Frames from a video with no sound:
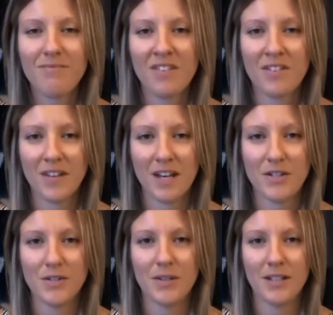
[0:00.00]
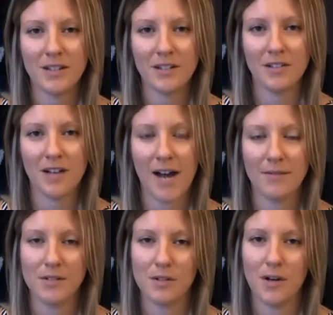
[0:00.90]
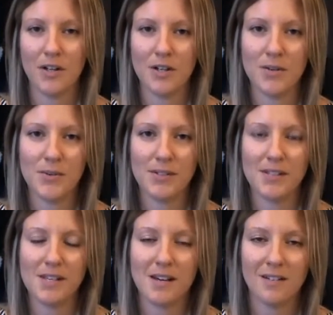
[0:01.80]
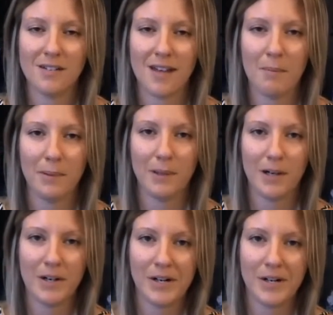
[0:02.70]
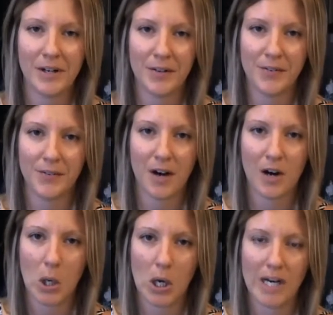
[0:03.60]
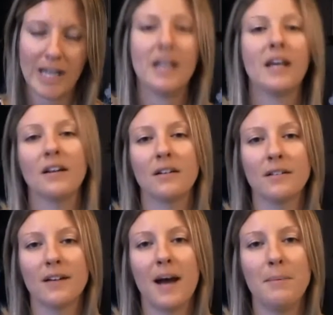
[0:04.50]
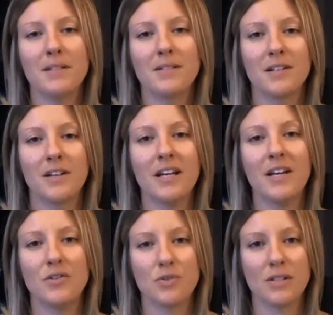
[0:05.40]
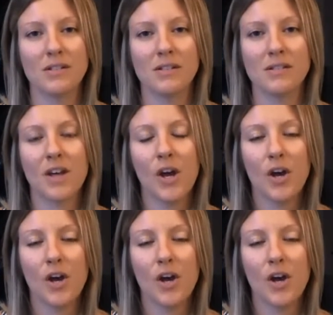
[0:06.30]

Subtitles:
than they do in their lives. So I'll use the example of our eating habits and our eating choices.